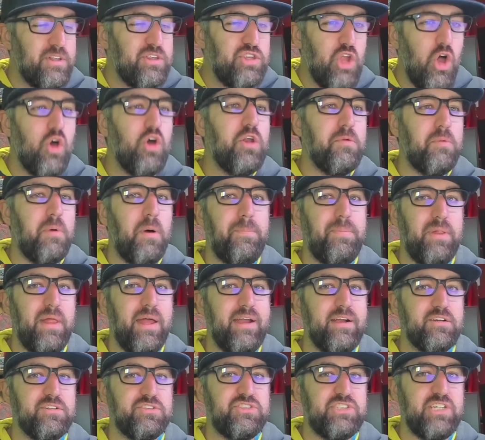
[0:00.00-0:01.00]
notable
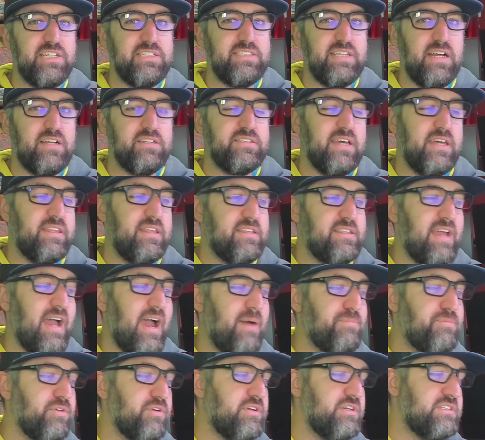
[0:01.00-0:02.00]
players just outside the
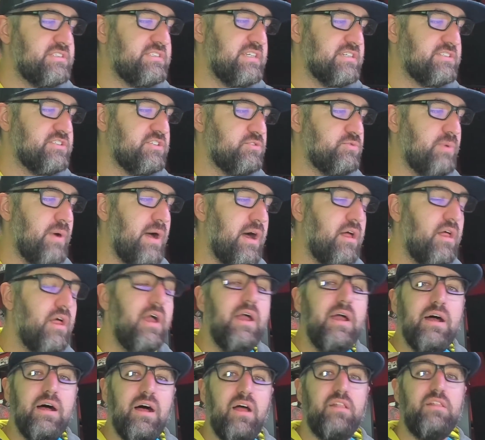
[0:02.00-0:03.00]
top 36 as well.
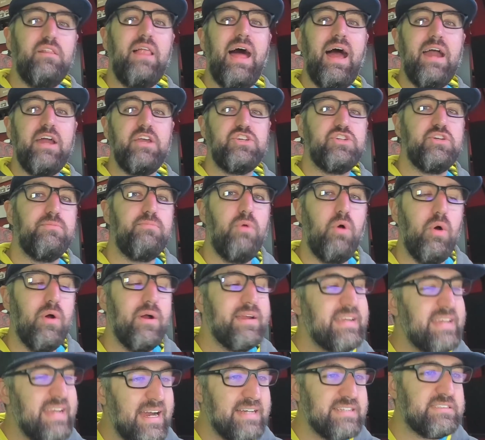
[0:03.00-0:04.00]
Elijah Moore,
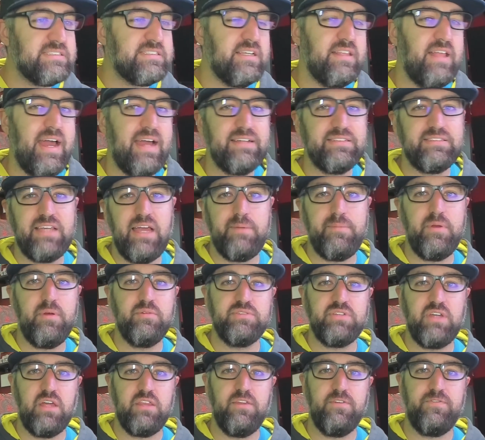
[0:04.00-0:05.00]
yes, the last time he
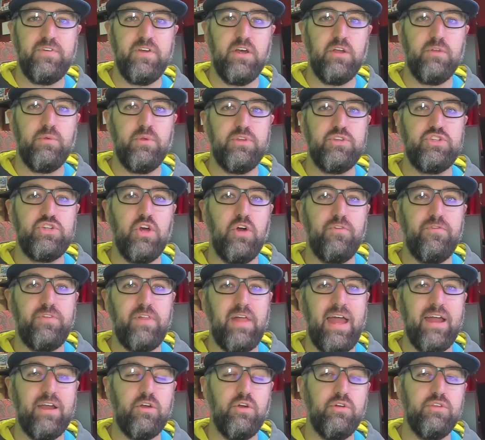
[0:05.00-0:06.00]
was on the field with Joe
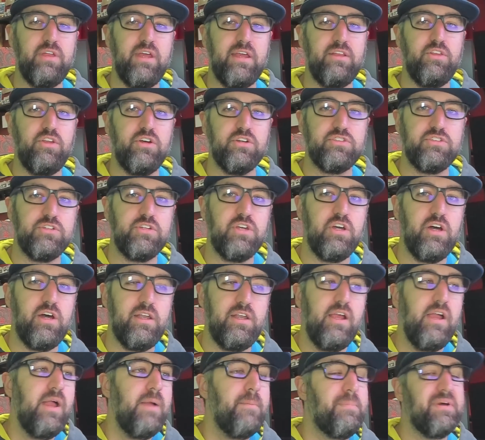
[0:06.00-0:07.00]
Flacco, they looked good,
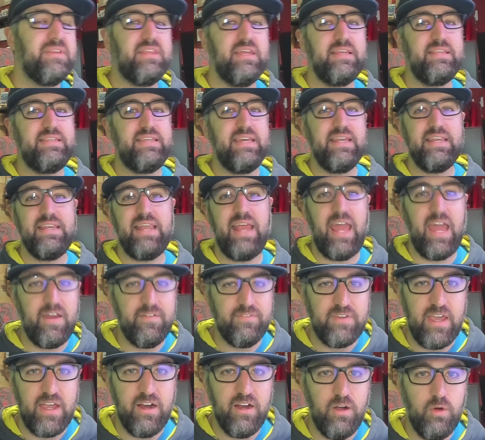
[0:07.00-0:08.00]
but they didn't
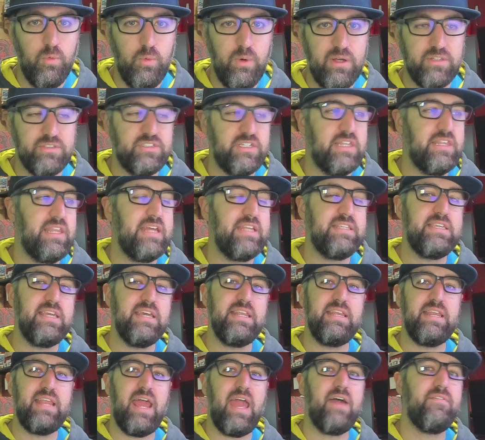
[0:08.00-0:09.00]
have Garrett Wilson. They
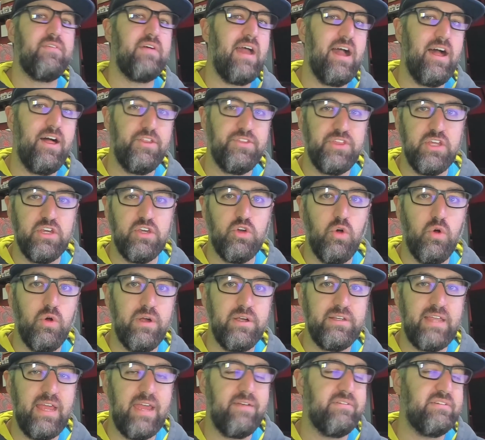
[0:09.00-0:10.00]
didn't have a healthy Corey
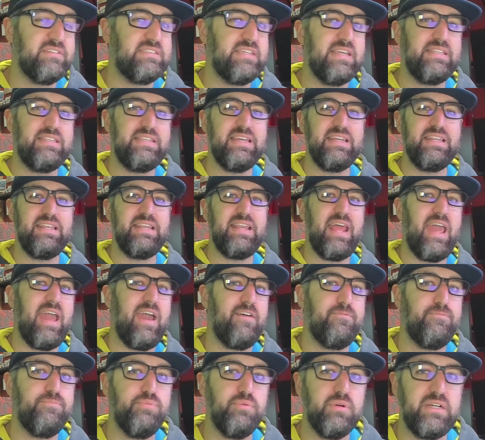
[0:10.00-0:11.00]
Davis. They didn't
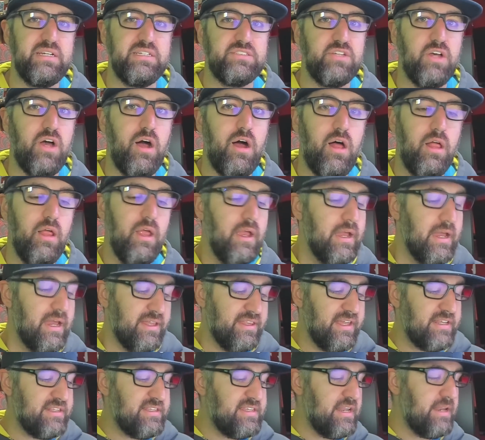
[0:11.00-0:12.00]
have Breece Hall, and
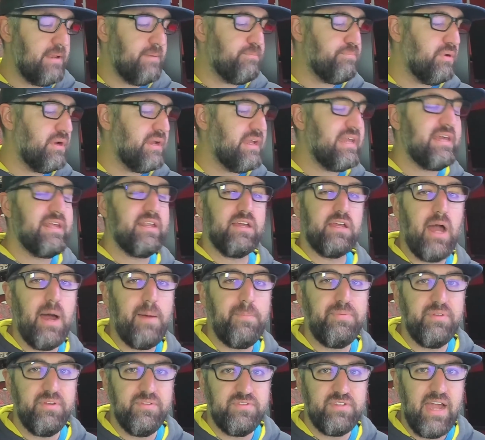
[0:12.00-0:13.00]
they didn't bring in a
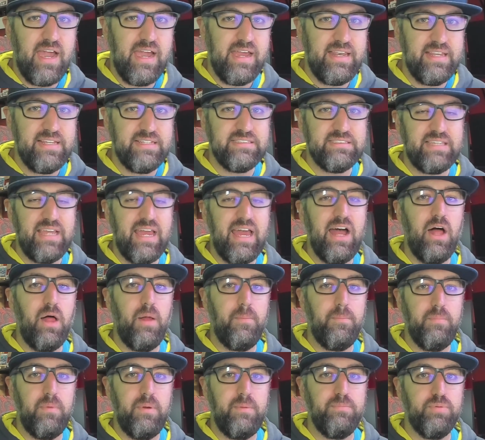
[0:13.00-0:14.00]
couple of tight ends to
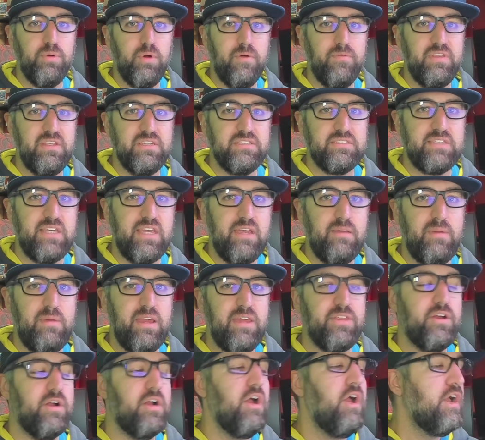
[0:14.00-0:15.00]
help improve this team
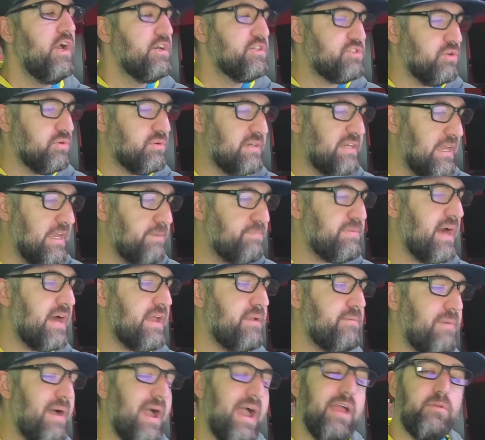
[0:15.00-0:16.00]
either. So keep that
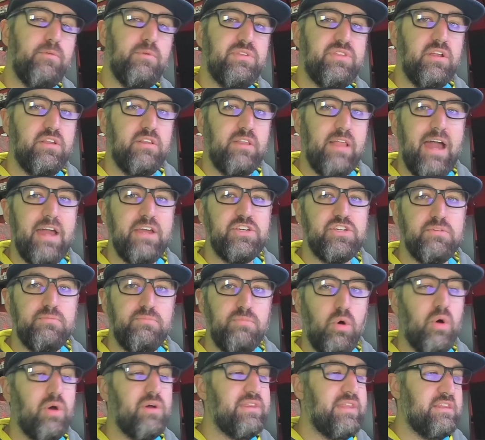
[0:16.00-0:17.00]
in mind with Elijah
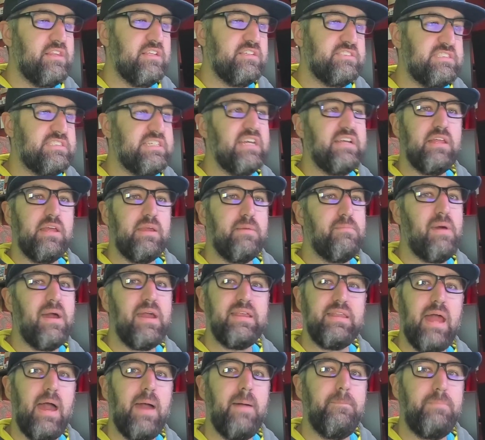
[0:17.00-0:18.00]
Moore, that the ceiling
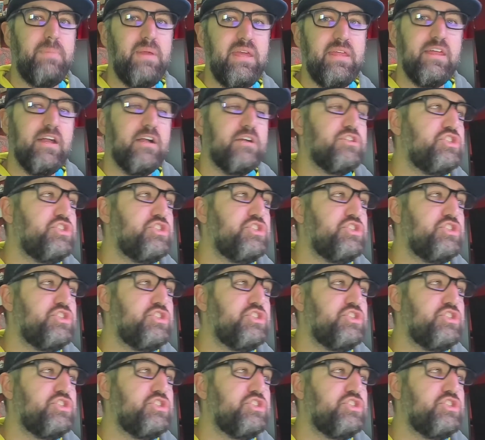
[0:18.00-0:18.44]
might not be there